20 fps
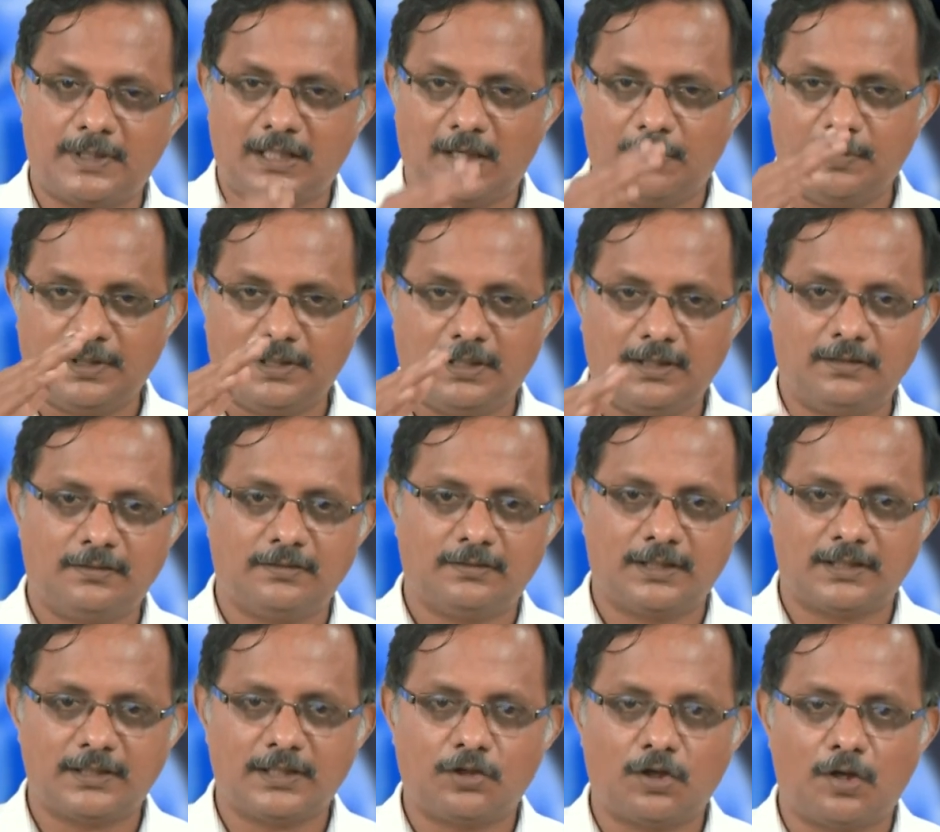coming in,
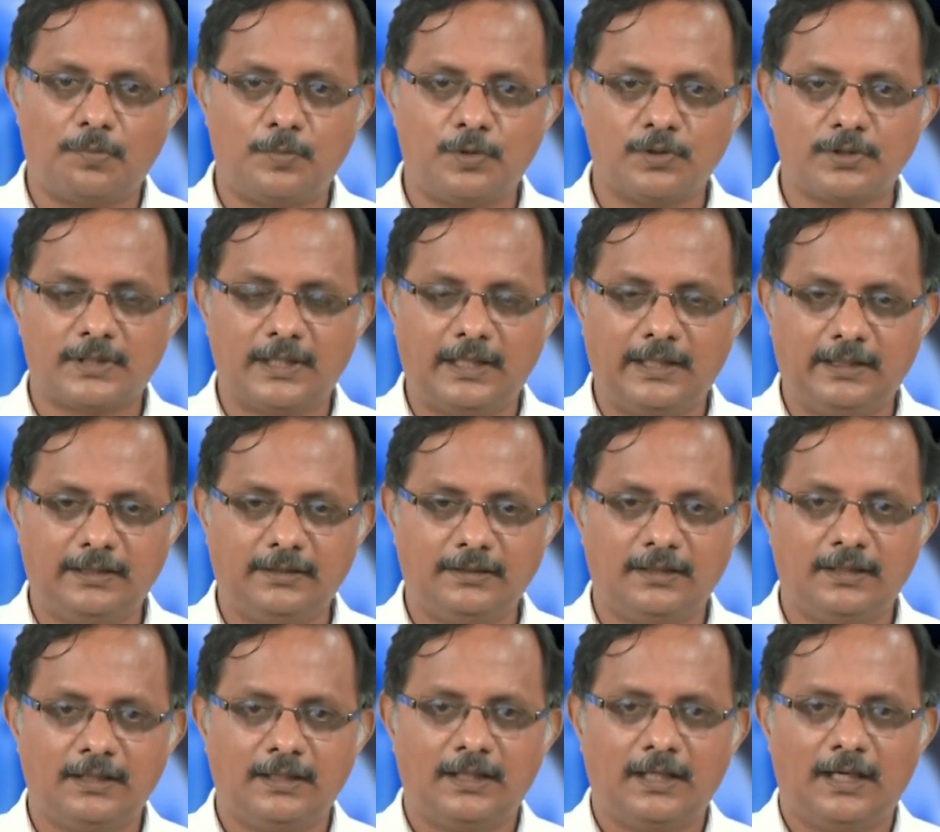there is a topmost line,
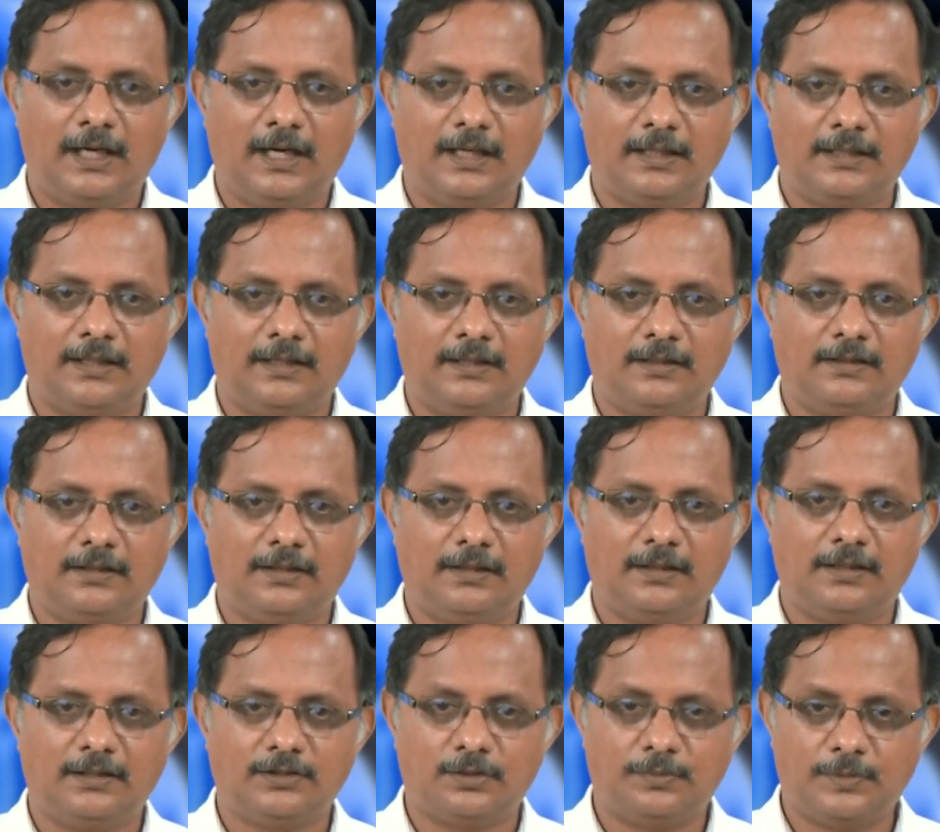and then
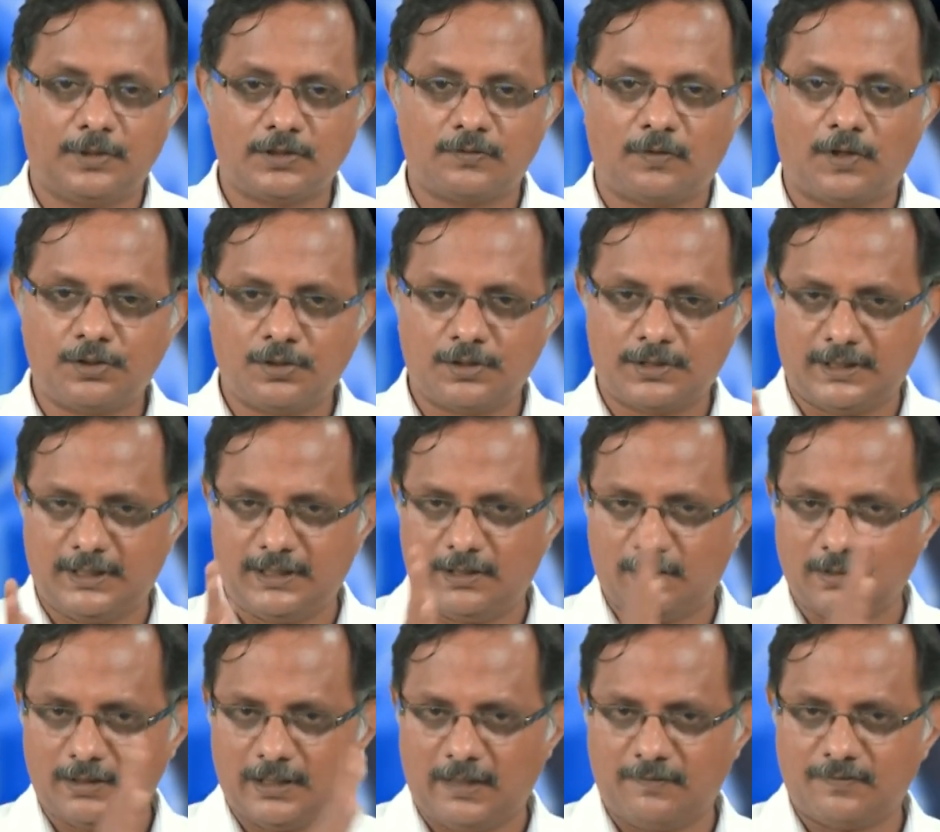so because what you are seeing
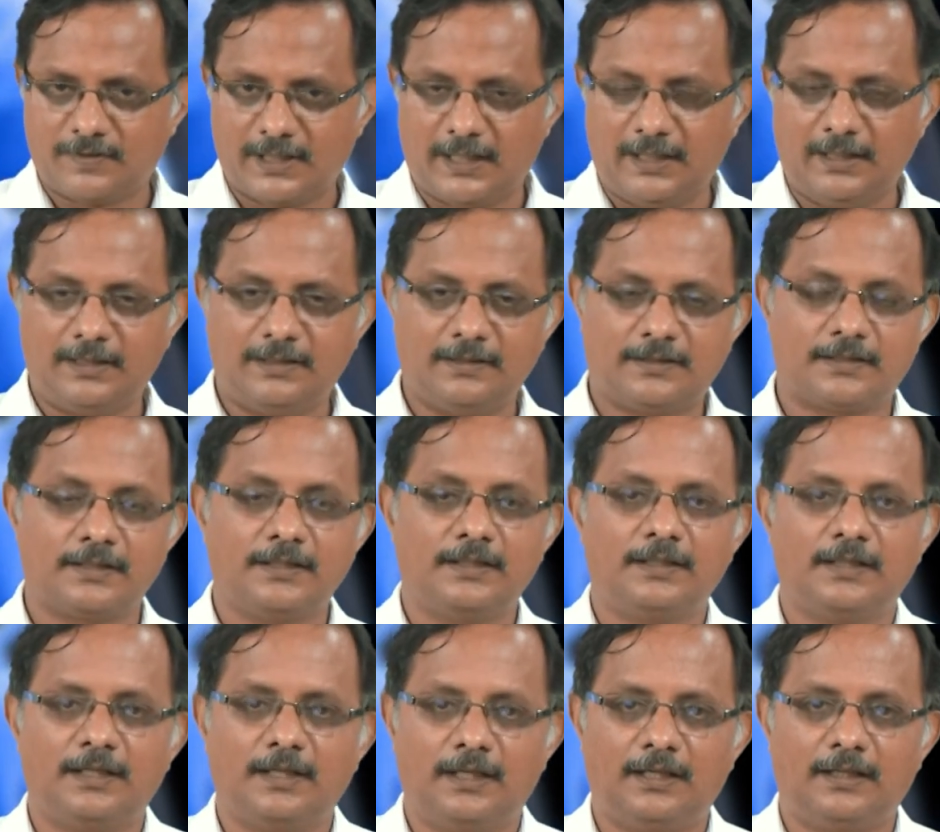on the left side is
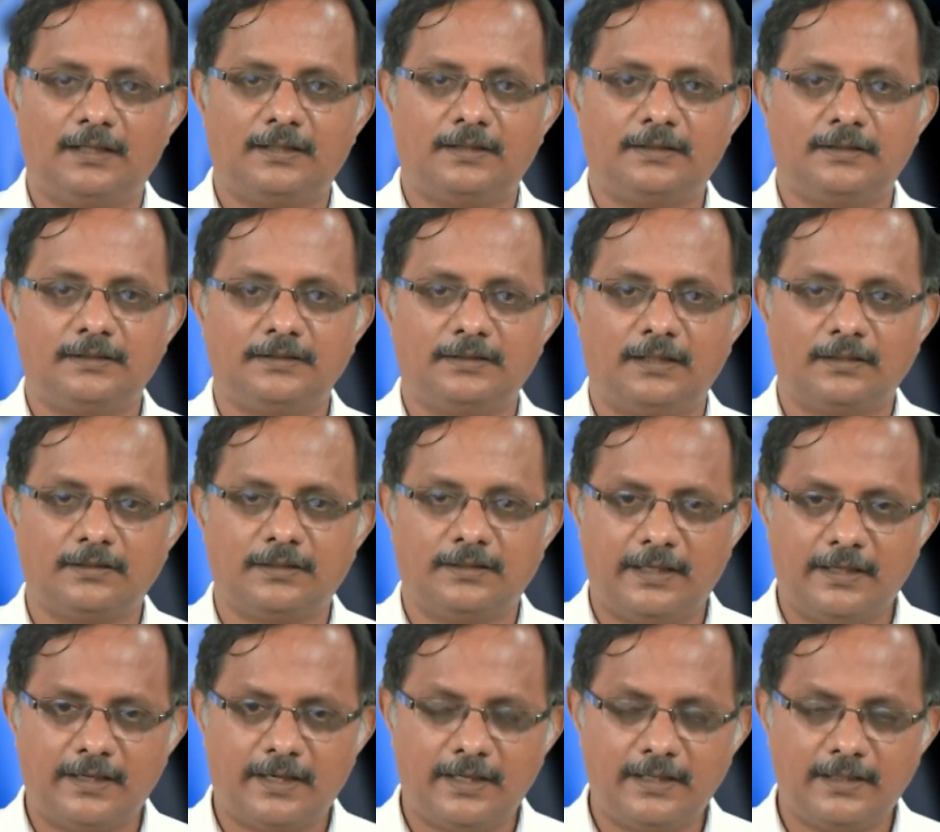are the
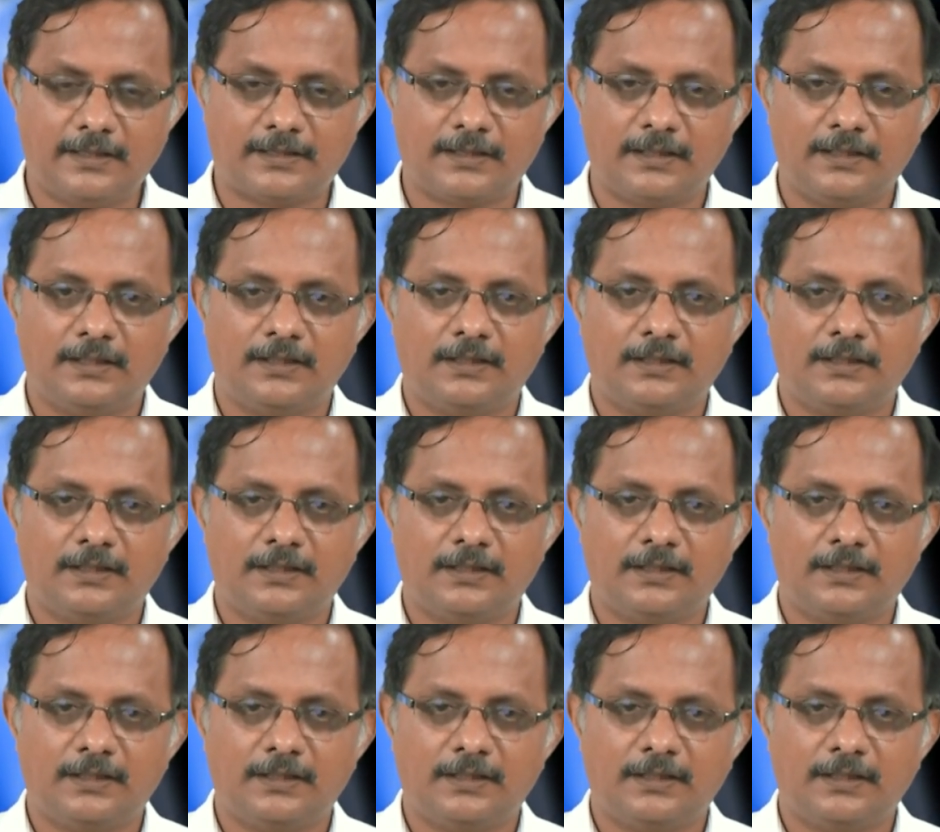dendrites.